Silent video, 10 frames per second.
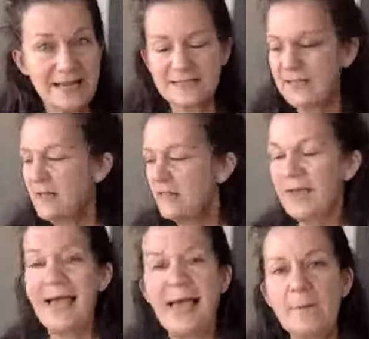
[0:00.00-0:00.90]
Yes,
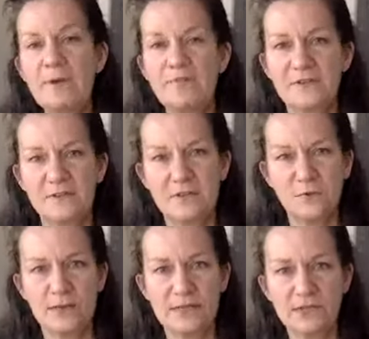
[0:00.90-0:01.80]
the HEPA
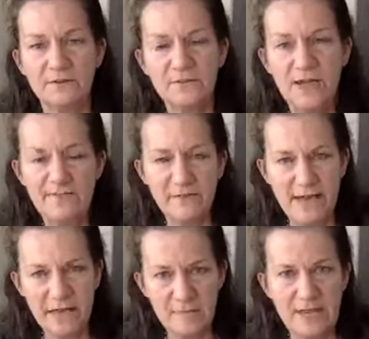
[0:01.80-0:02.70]
filter ones. So if you have a
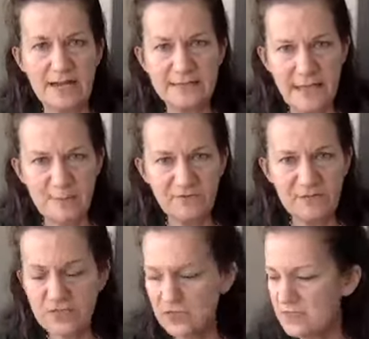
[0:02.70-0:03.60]
vacuum that has
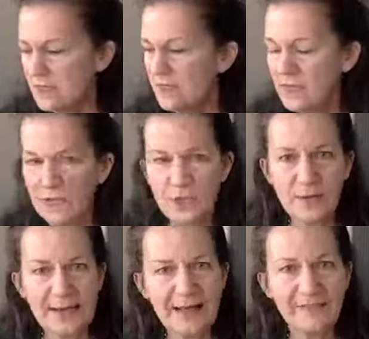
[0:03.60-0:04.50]
HEPA filters,
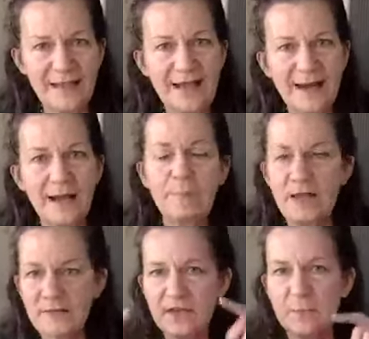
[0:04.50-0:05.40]
you cut that
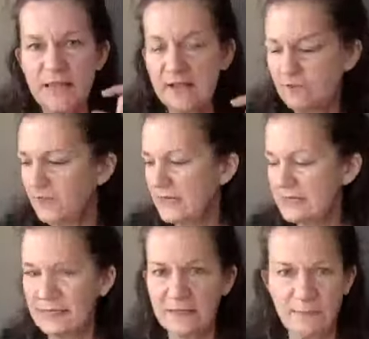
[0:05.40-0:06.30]
up and then you make it fit
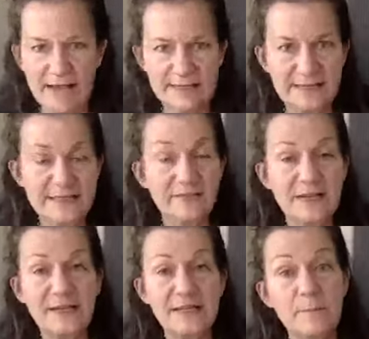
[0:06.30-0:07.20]
inside the mask. That's
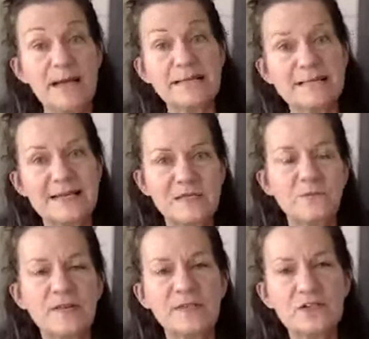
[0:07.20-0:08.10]
evidently the best. That's
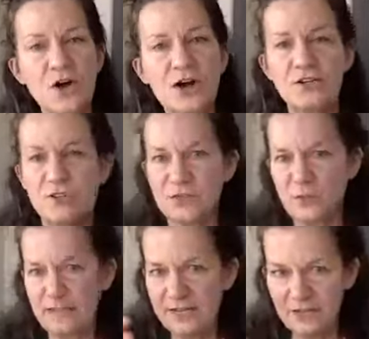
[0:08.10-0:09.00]
the one the
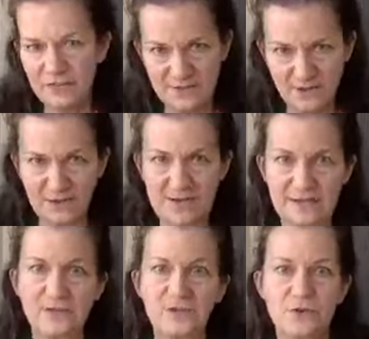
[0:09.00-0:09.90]
doctors, when they do these
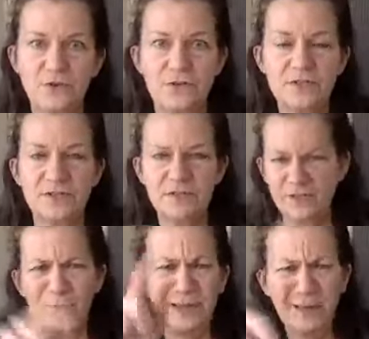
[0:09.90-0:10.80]
online tutorials,
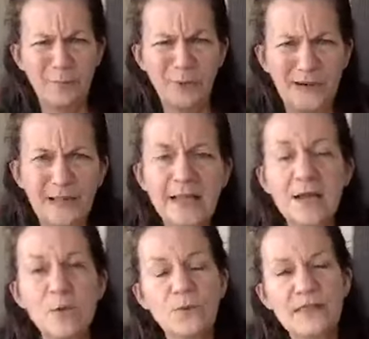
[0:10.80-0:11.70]
don't know why I keep pointing,
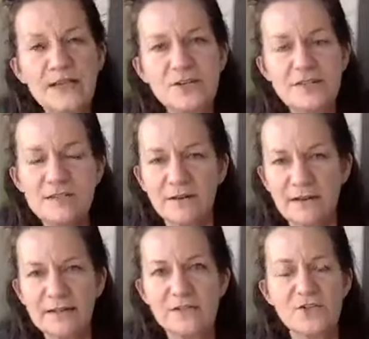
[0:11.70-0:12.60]
when they do these
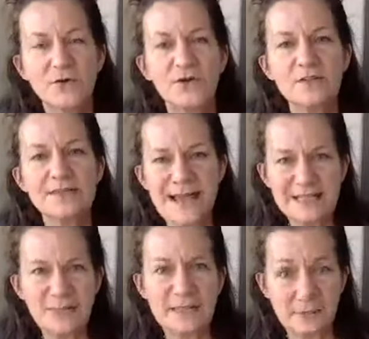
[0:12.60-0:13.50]
online tutorials,
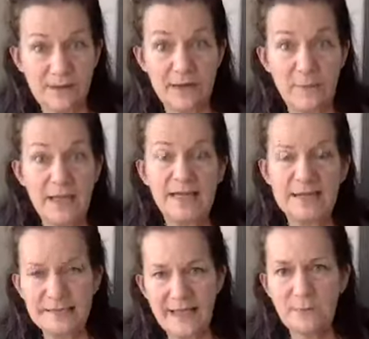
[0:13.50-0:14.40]
that's what they're
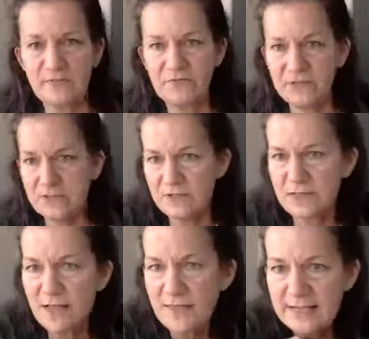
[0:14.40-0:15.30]
recommending is the HEPA
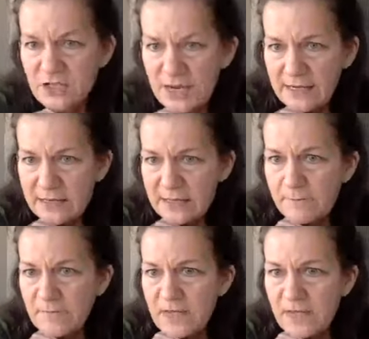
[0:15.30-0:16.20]
filters. Thanks, Janice.